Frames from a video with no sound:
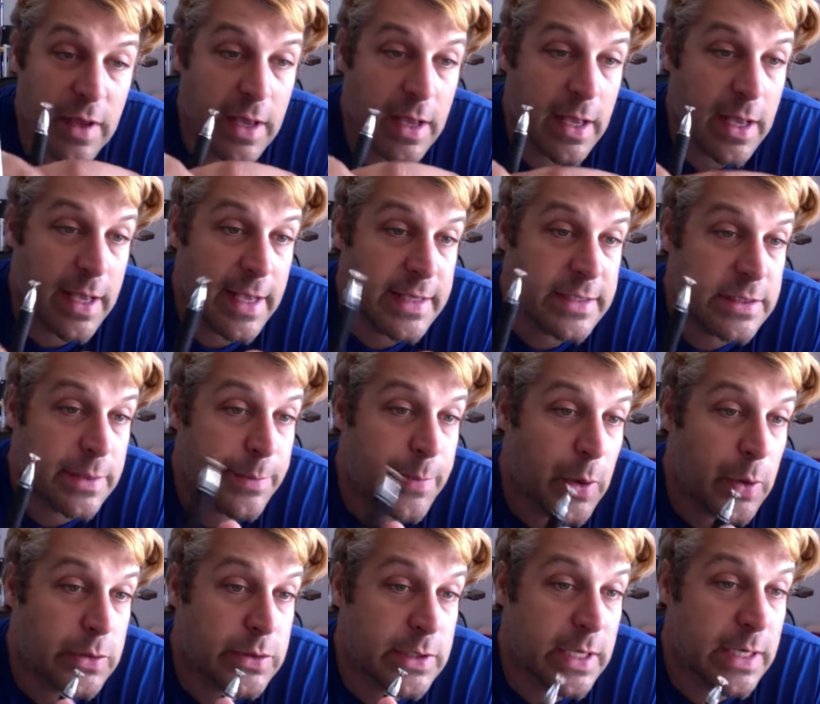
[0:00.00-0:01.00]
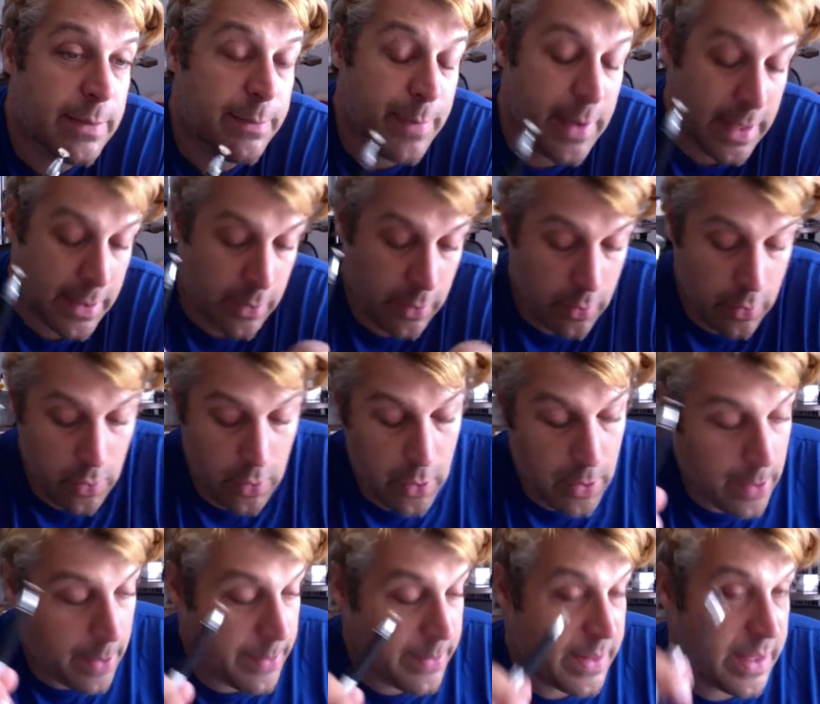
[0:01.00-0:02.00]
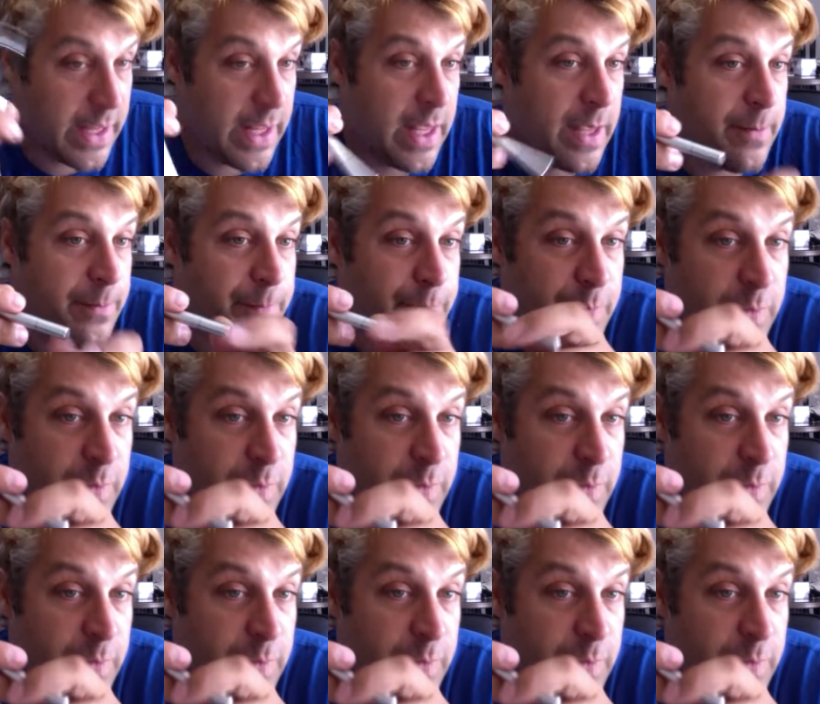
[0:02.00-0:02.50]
is supposedly better on the